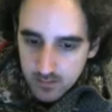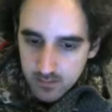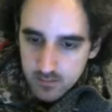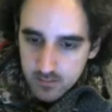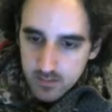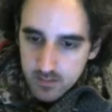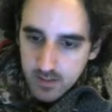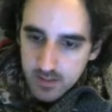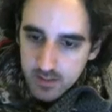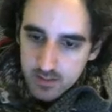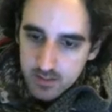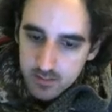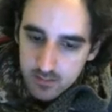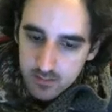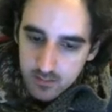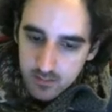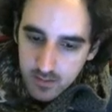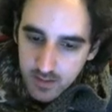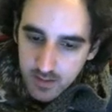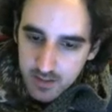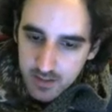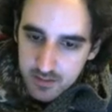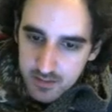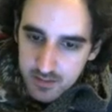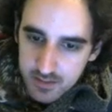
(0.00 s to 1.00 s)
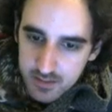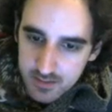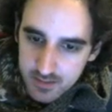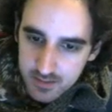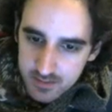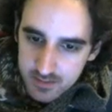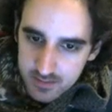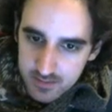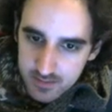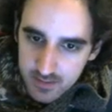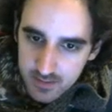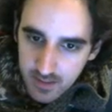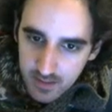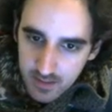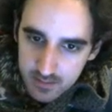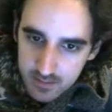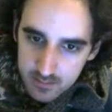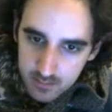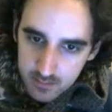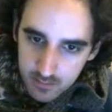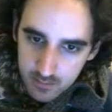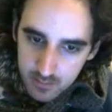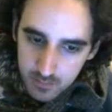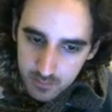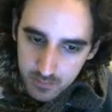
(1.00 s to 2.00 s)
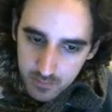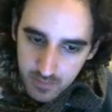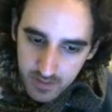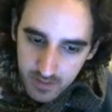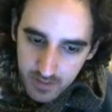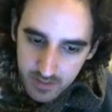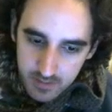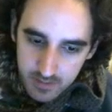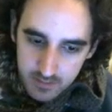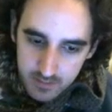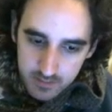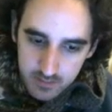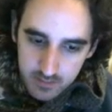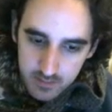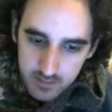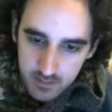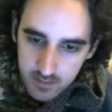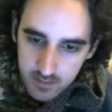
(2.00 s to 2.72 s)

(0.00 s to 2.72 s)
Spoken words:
Alright, so actually this does look better,